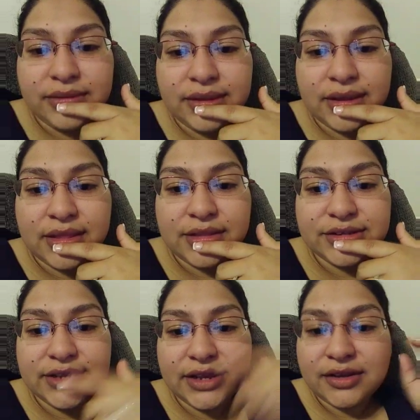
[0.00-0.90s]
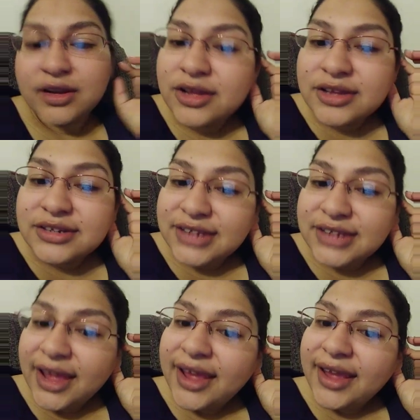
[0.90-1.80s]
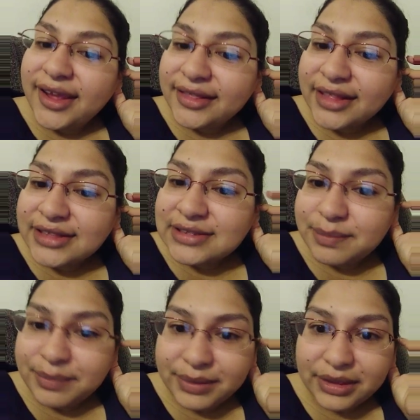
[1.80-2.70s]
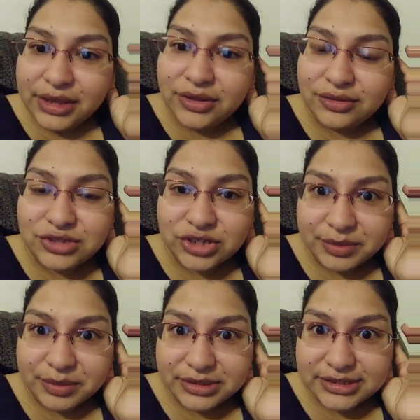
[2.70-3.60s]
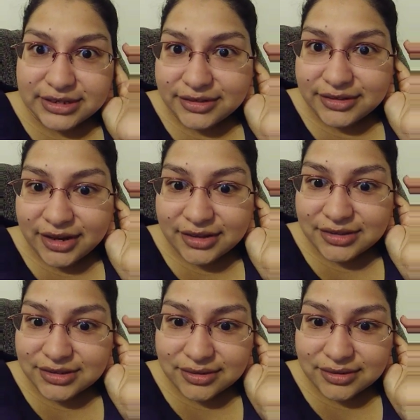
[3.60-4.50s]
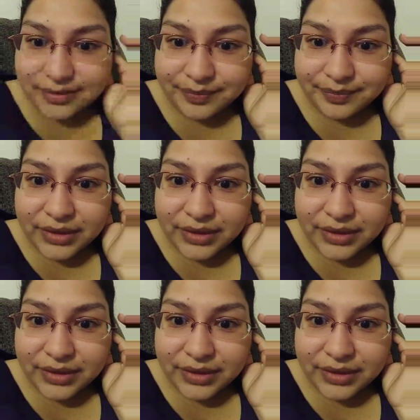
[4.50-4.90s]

Yeah, there's like, dang, that's a big, huge shopping center. That is so cool.